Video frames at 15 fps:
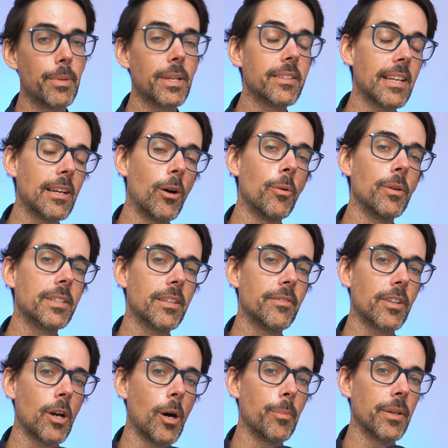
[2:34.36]
because I always give a
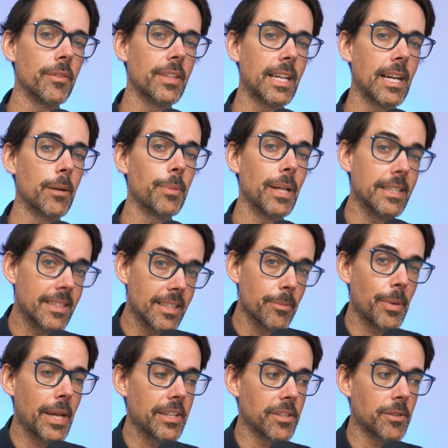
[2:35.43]
copy of the care plan to the
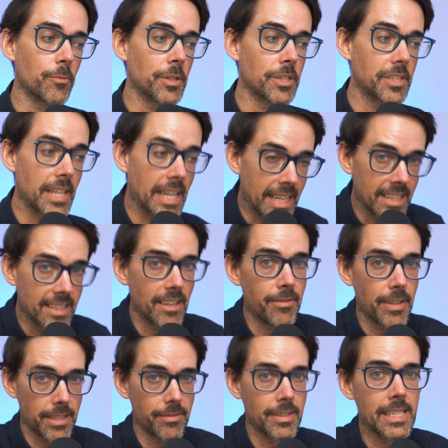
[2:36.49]
patient, which they
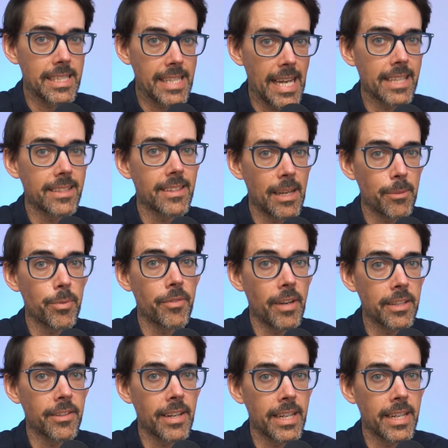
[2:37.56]
effectively take to that provider